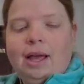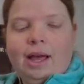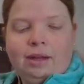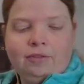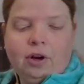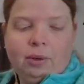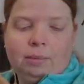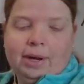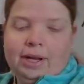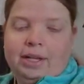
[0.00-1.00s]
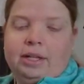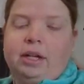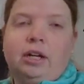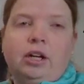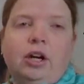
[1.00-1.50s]
I've got my
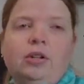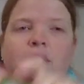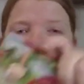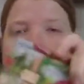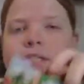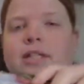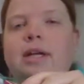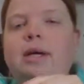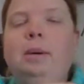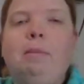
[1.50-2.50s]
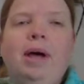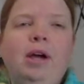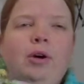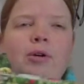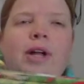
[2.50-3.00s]
cozies, my
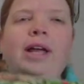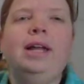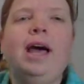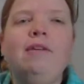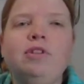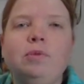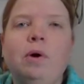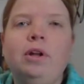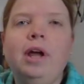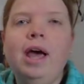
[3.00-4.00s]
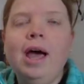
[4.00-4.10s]
own and Ravi's one,